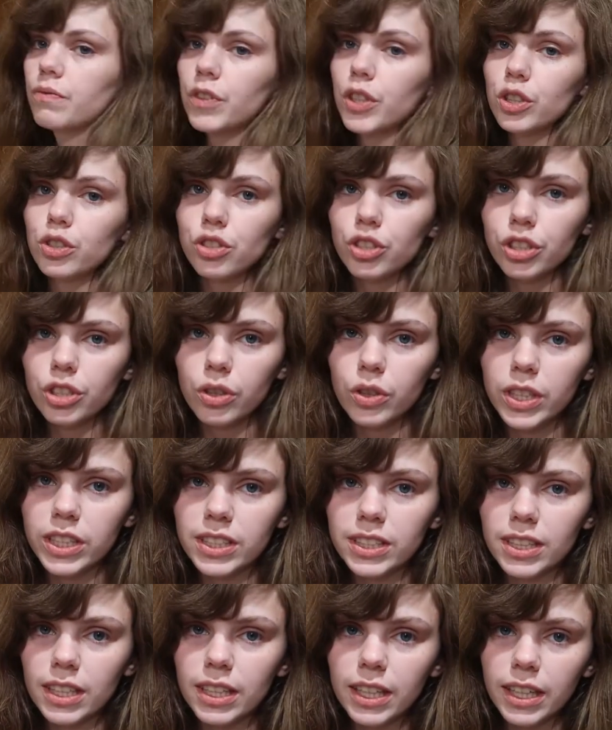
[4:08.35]
First, you're
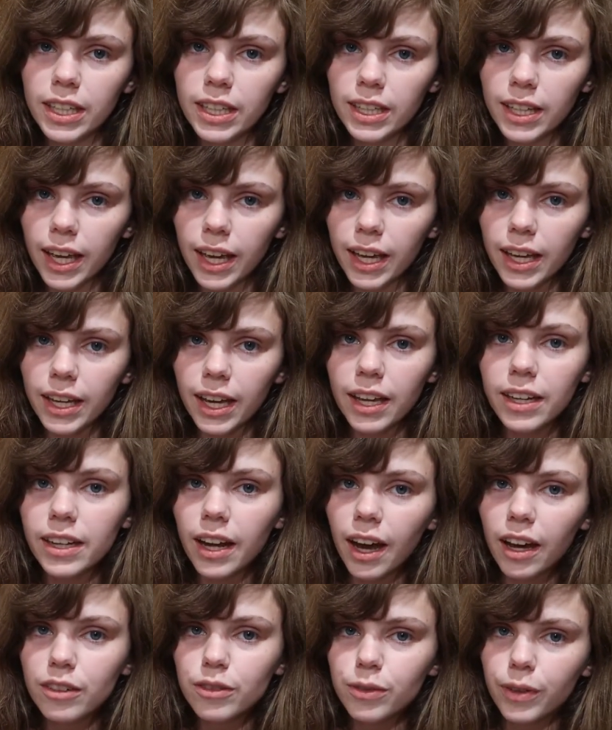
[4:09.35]
going to need a
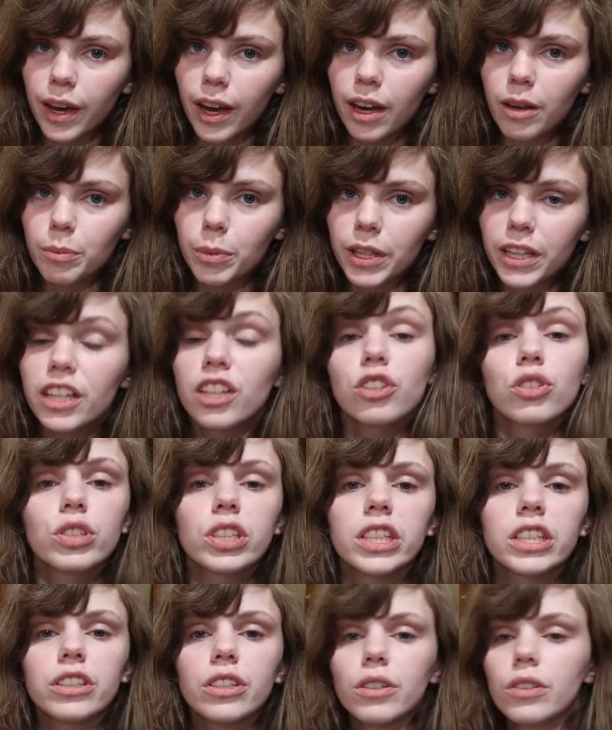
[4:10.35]
non-fat plain Greek